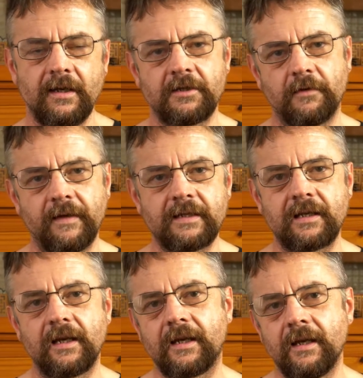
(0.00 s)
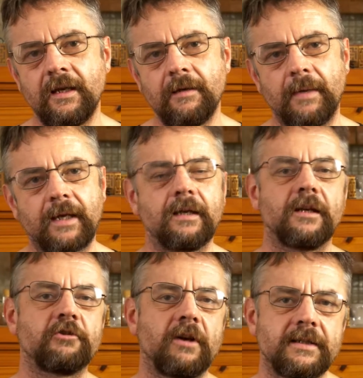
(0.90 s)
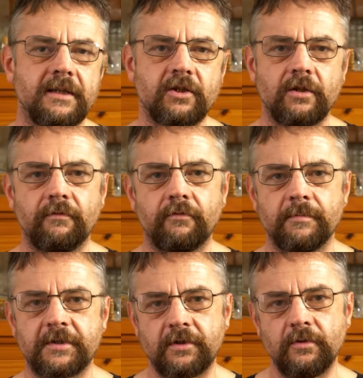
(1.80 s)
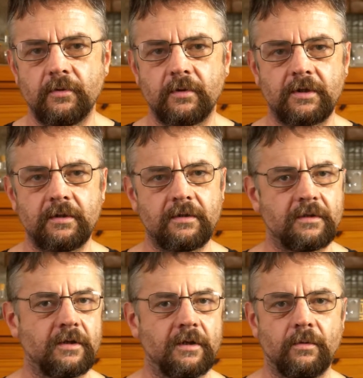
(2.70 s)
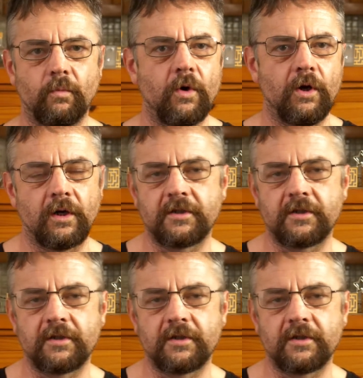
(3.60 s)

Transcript: So things like making a transition from school to work.